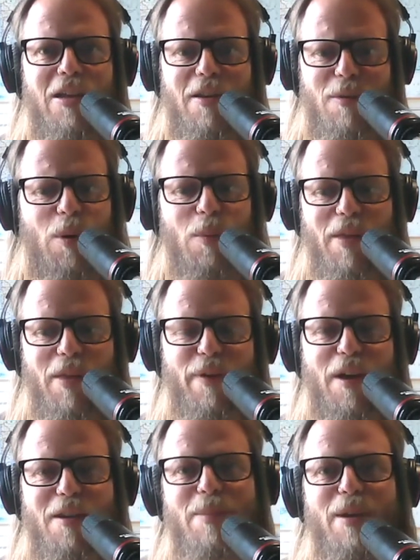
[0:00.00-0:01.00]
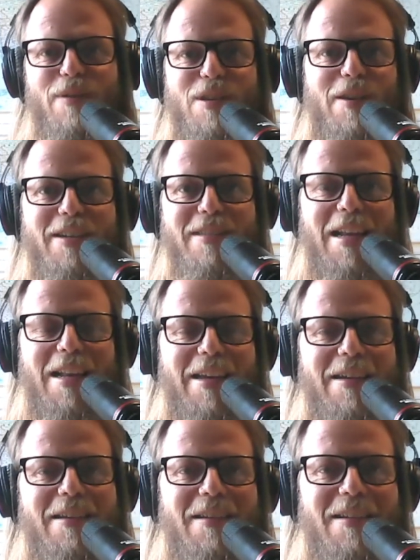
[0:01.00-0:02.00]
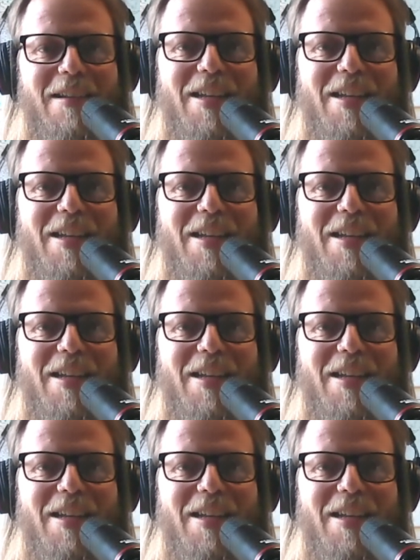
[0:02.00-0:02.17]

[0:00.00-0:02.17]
you know, it's probably the first bit of psychedelic